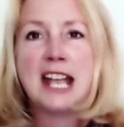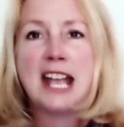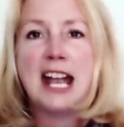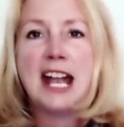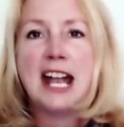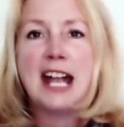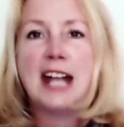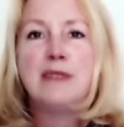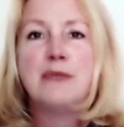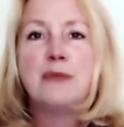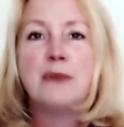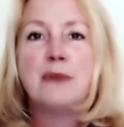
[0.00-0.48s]

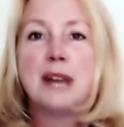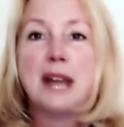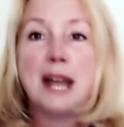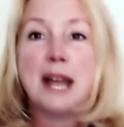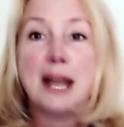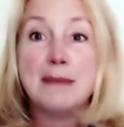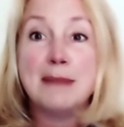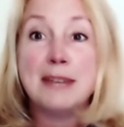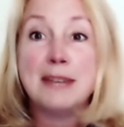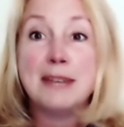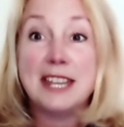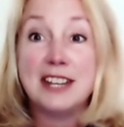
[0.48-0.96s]
And what
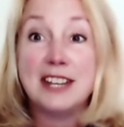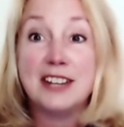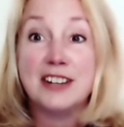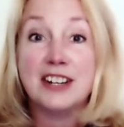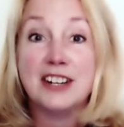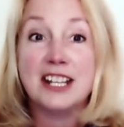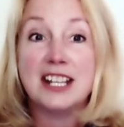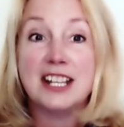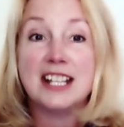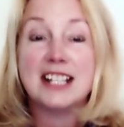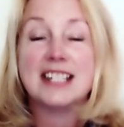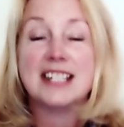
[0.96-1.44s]
I'm
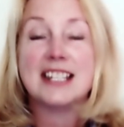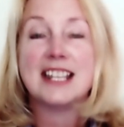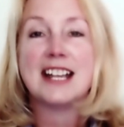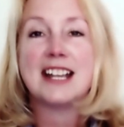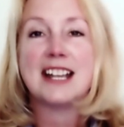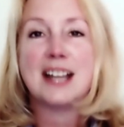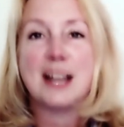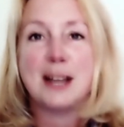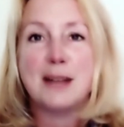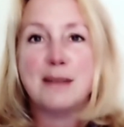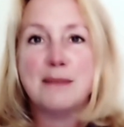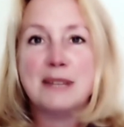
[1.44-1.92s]
hearing is that
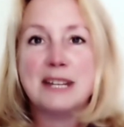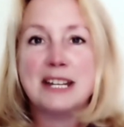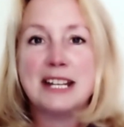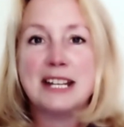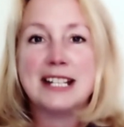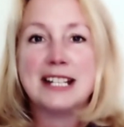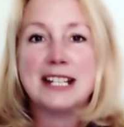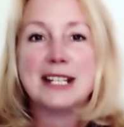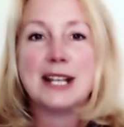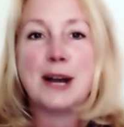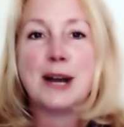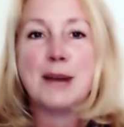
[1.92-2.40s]

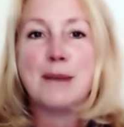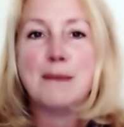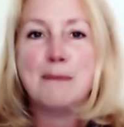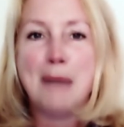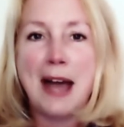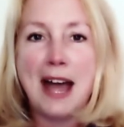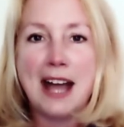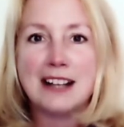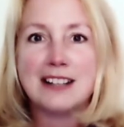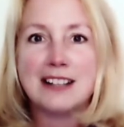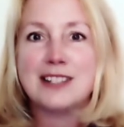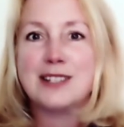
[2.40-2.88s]
companies are
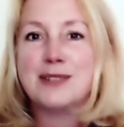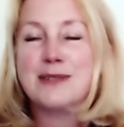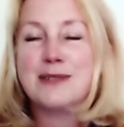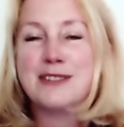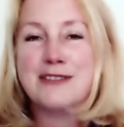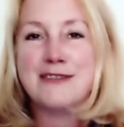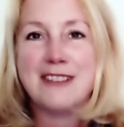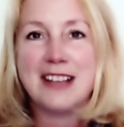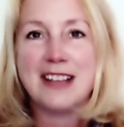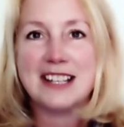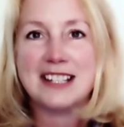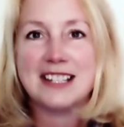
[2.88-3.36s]
back to
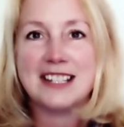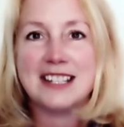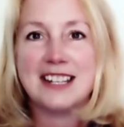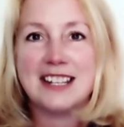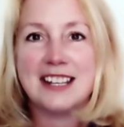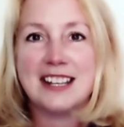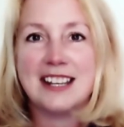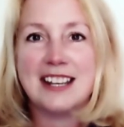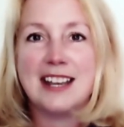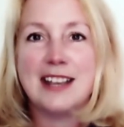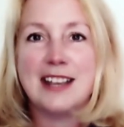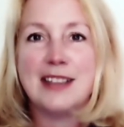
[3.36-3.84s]

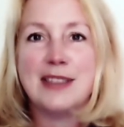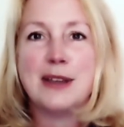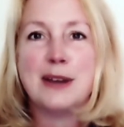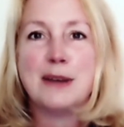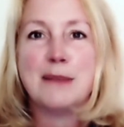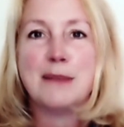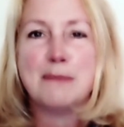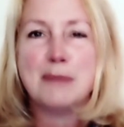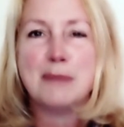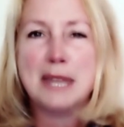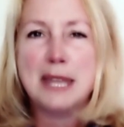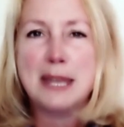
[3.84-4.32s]
investing in their
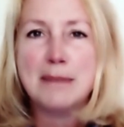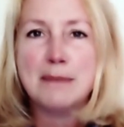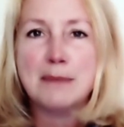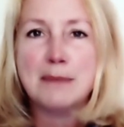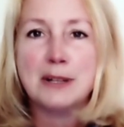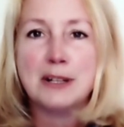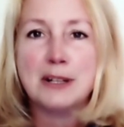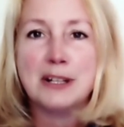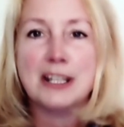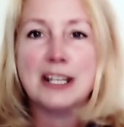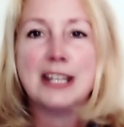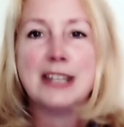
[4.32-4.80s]

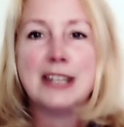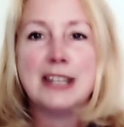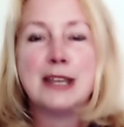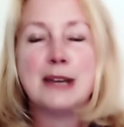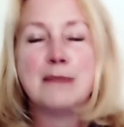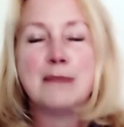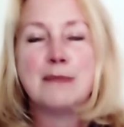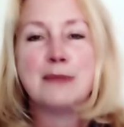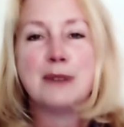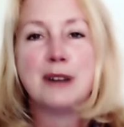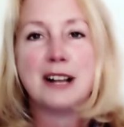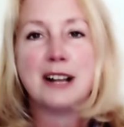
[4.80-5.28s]
people, in
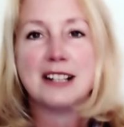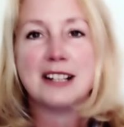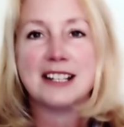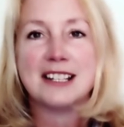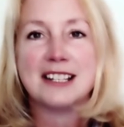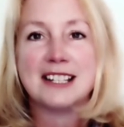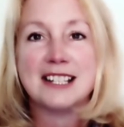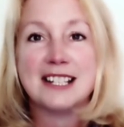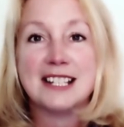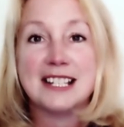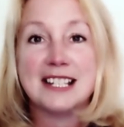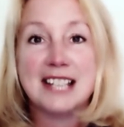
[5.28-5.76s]
their
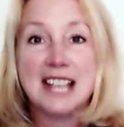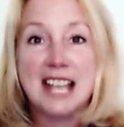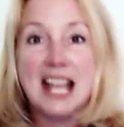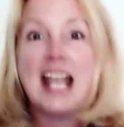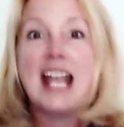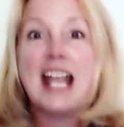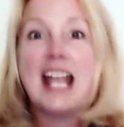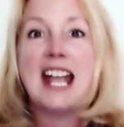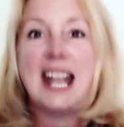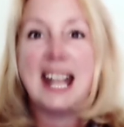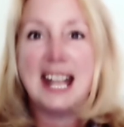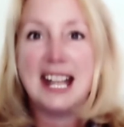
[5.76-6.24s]
processes,
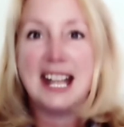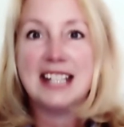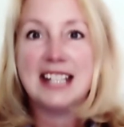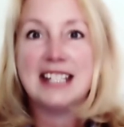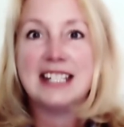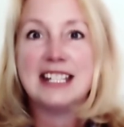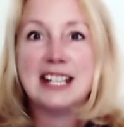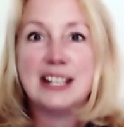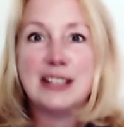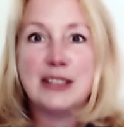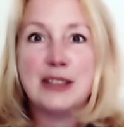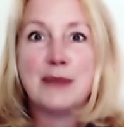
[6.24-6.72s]
and
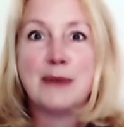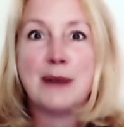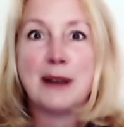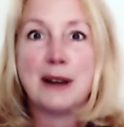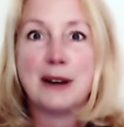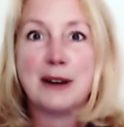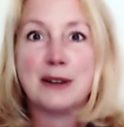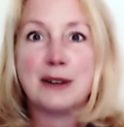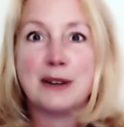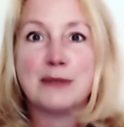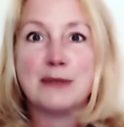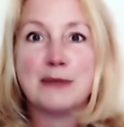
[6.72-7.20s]
in their
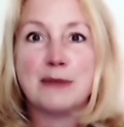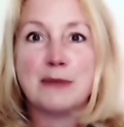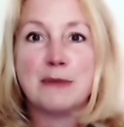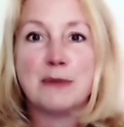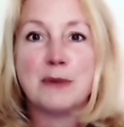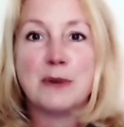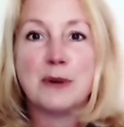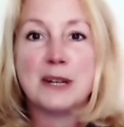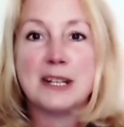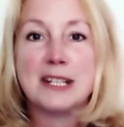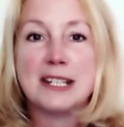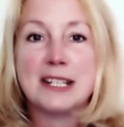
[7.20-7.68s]
record to
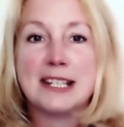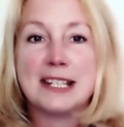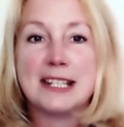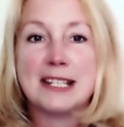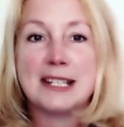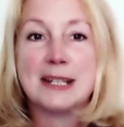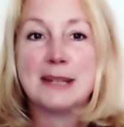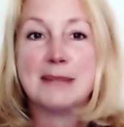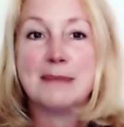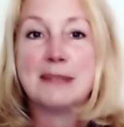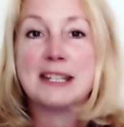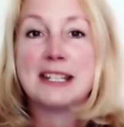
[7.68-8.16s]
report
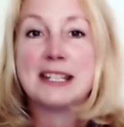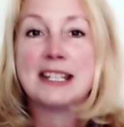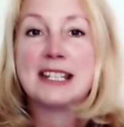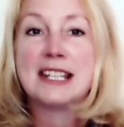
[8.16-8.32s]
systems.